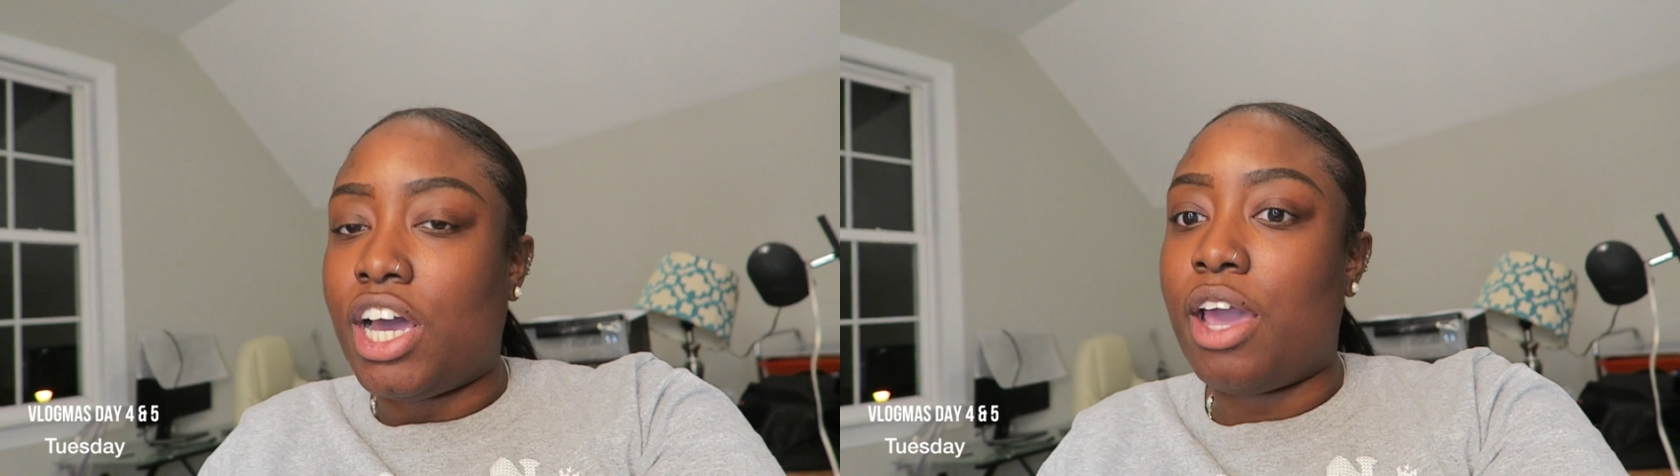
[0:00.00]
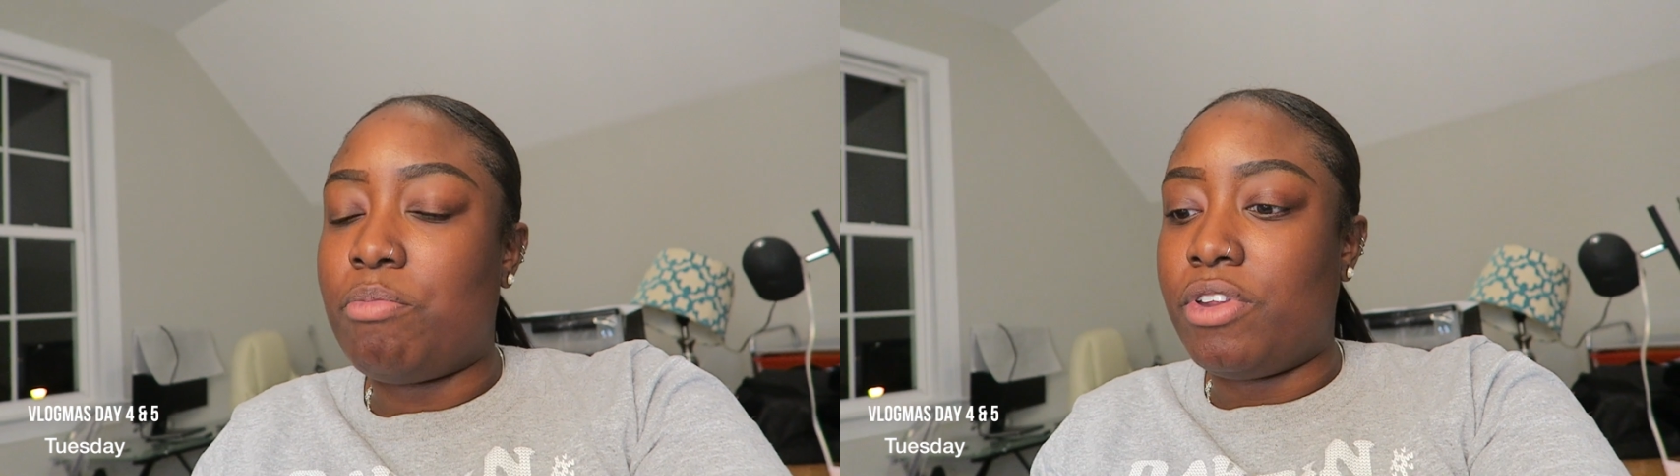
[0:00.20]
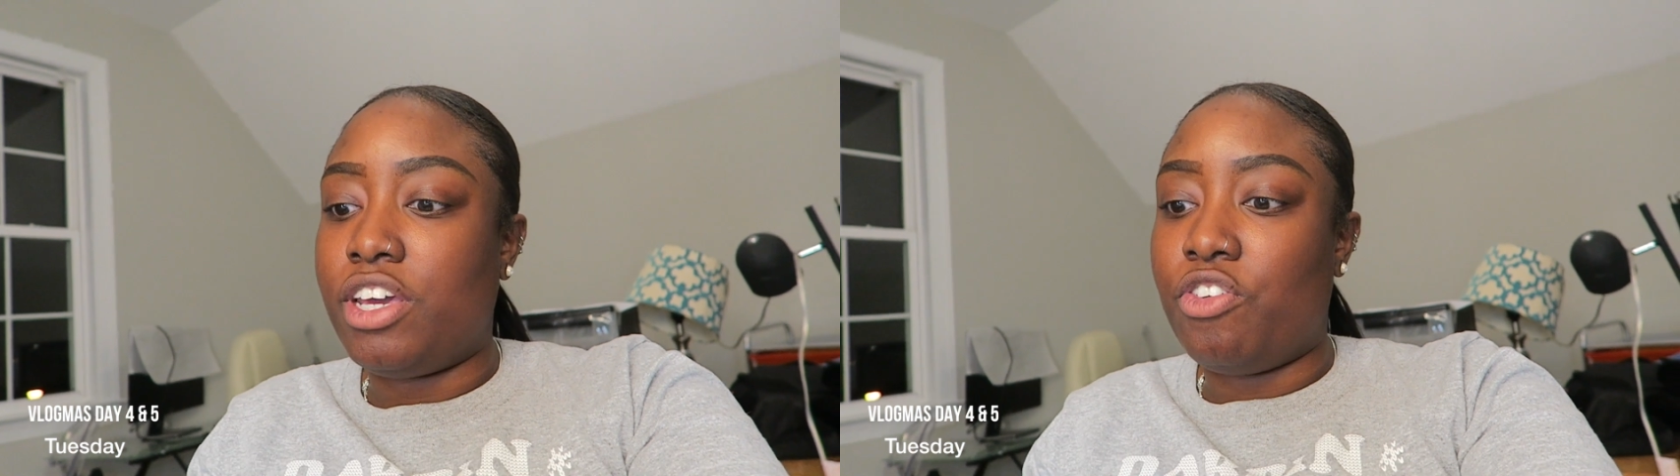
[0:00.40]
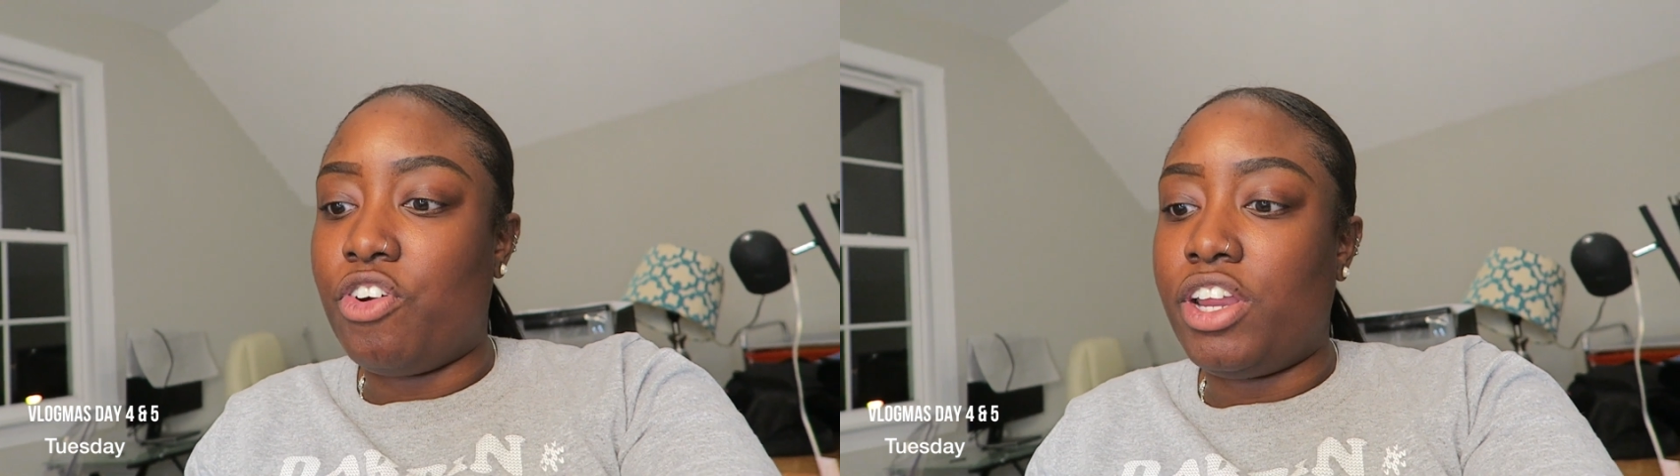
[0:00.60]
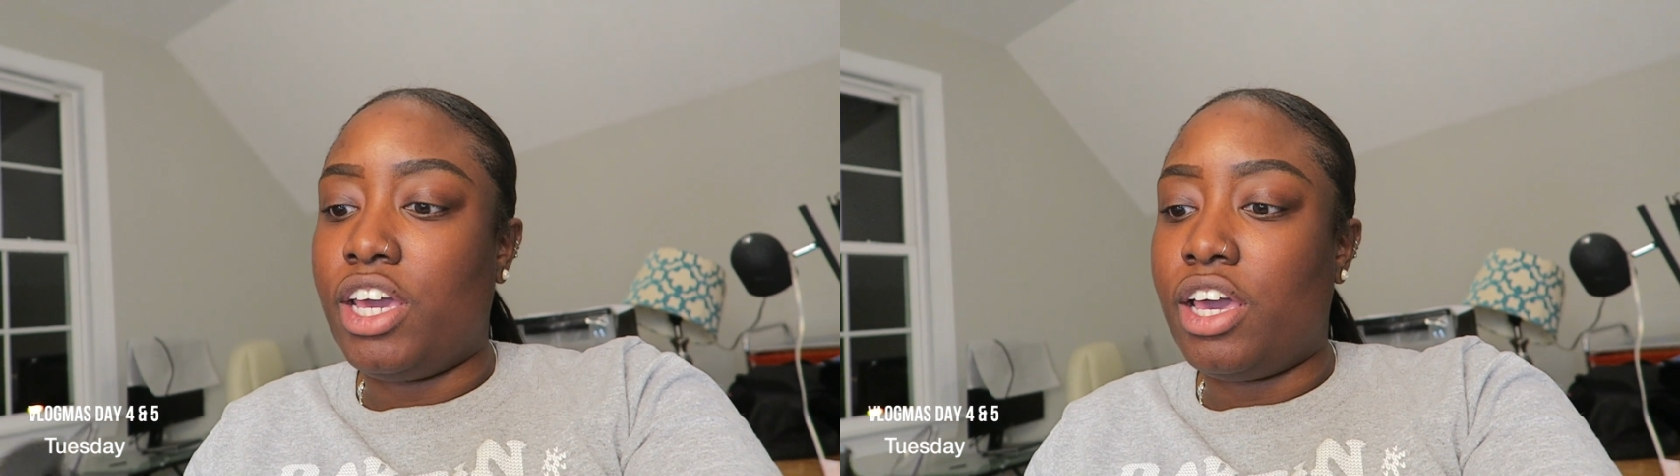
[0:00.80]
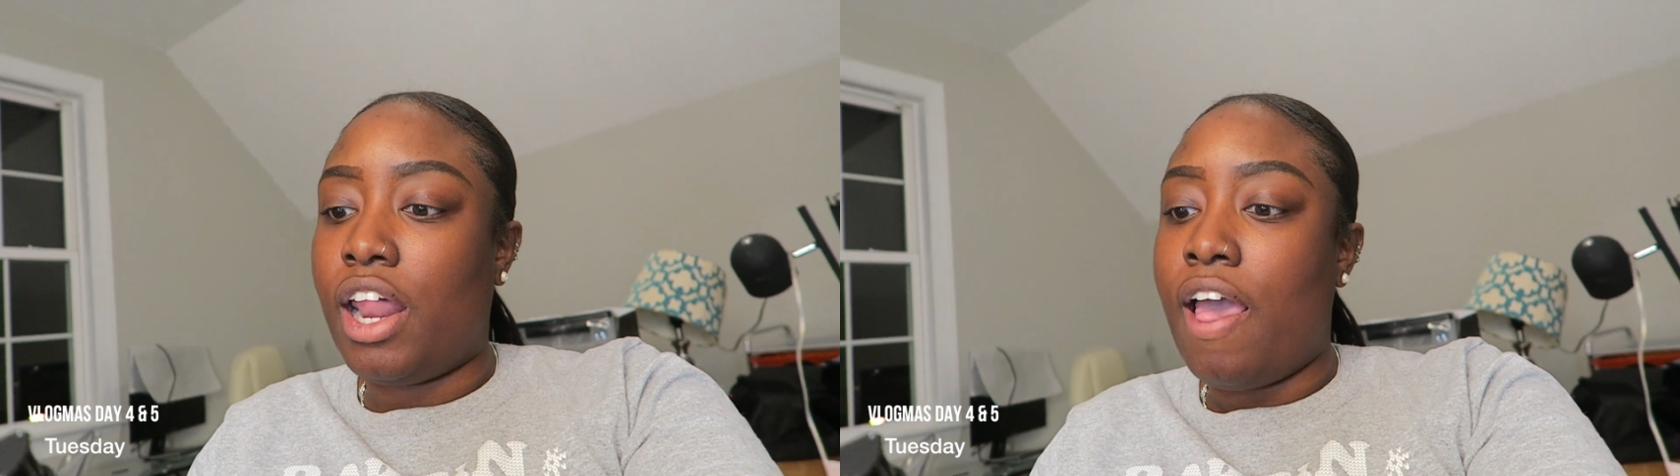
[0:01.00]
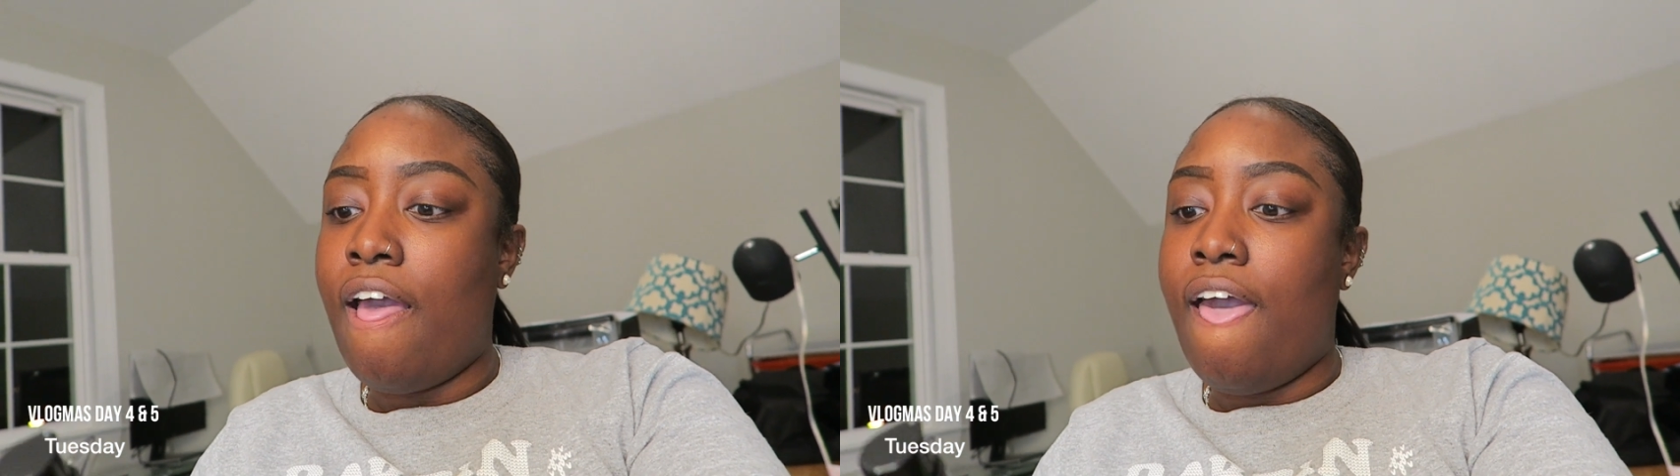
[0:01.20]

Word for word: type of ingredient.